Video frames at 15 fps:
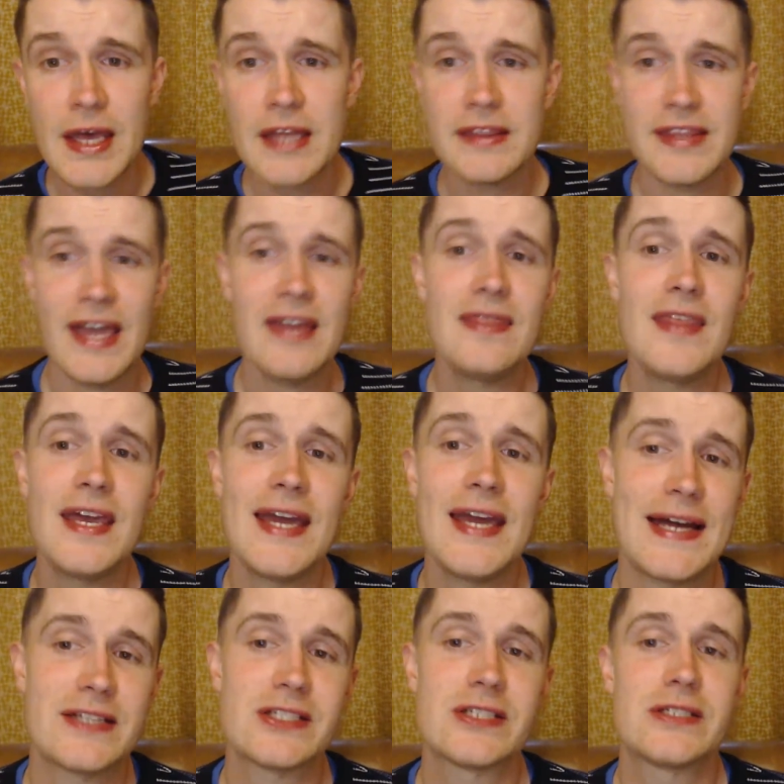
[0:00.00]
Then they
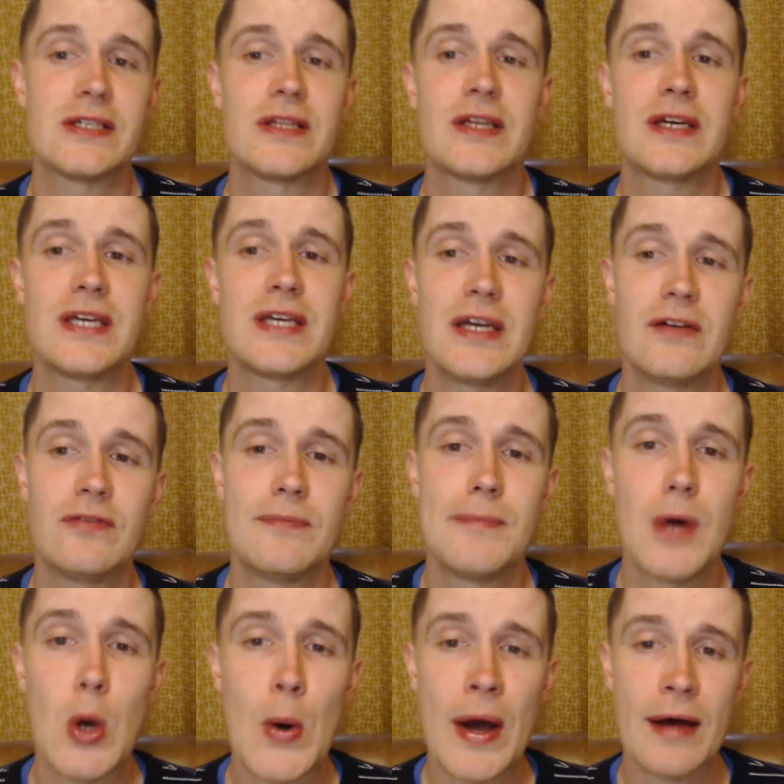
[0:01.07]
asked the king of
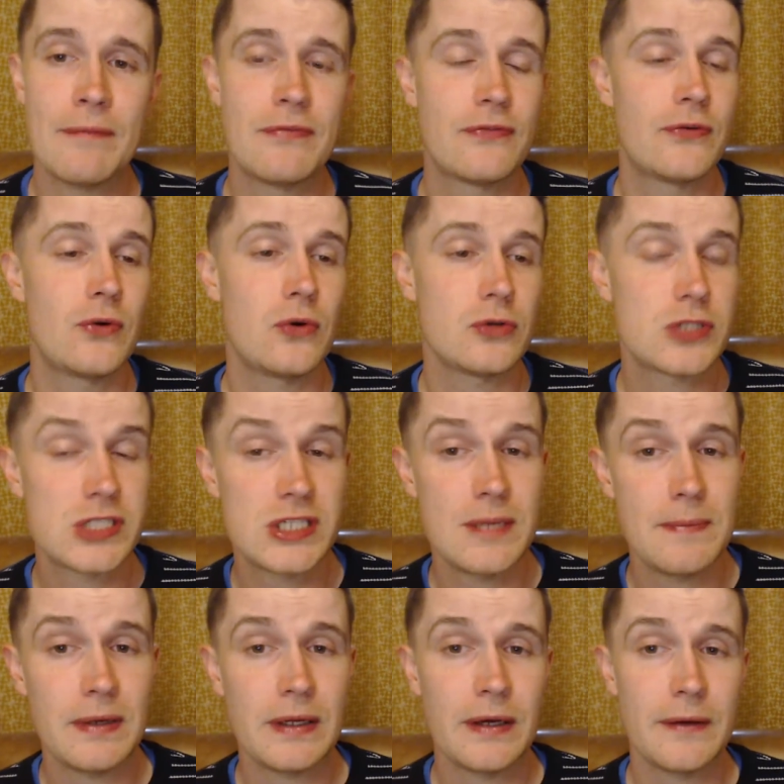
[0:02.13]
Moab for
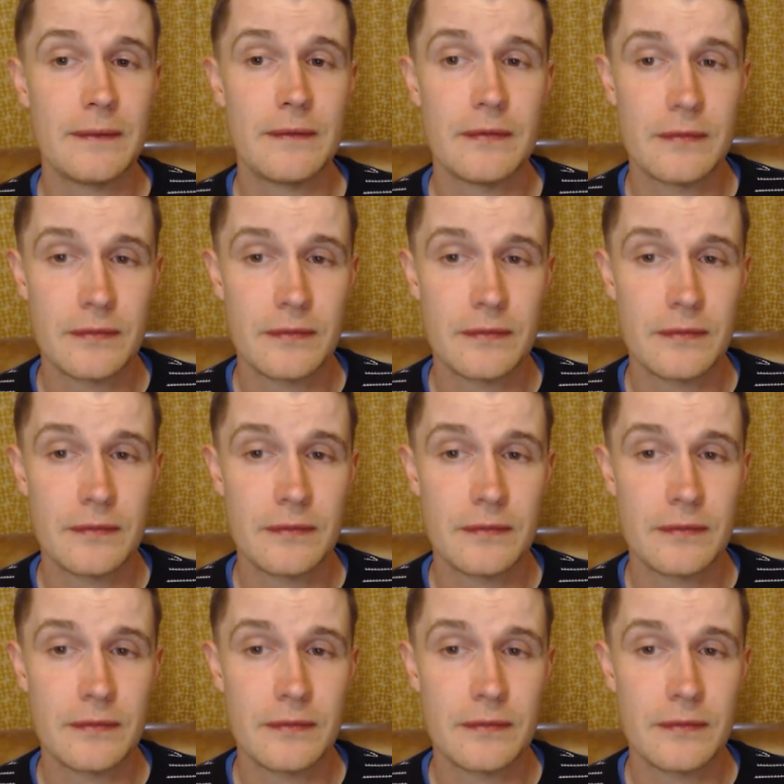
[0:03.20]
similar